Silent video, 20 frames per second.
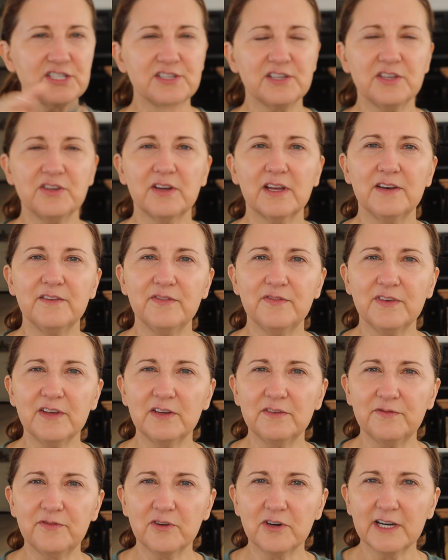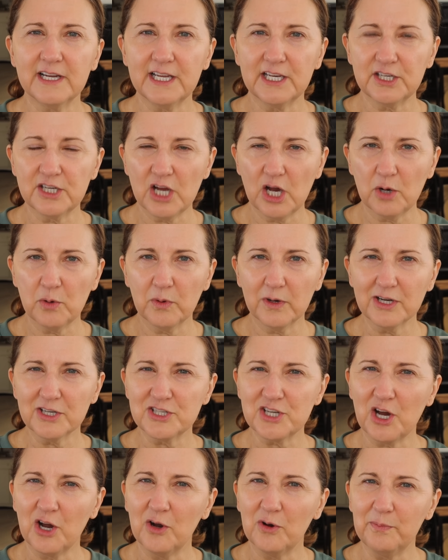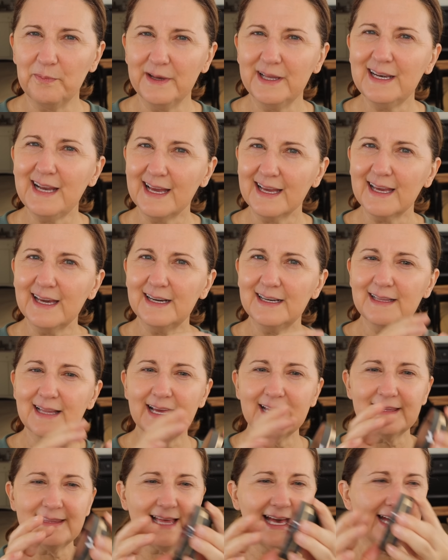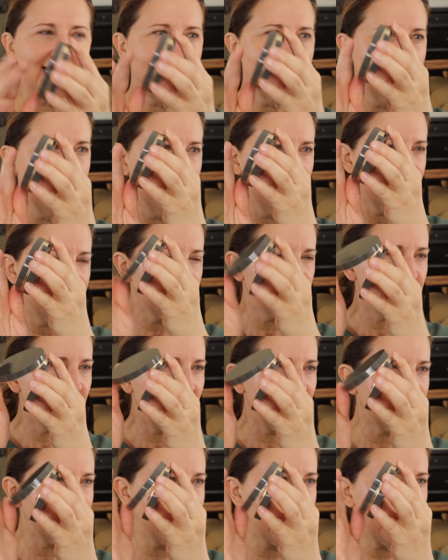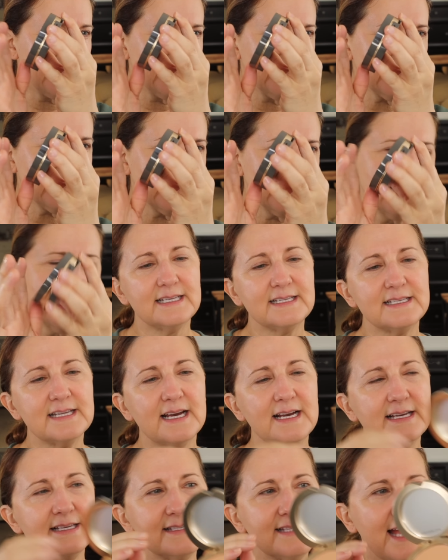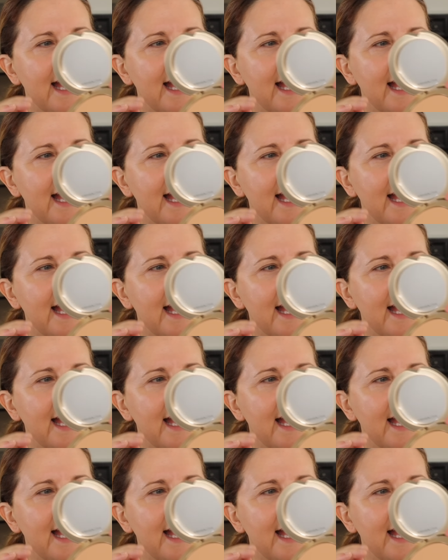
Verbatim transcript: so you can feel for it and know where to open. I kind of like that. It's magnetic. It does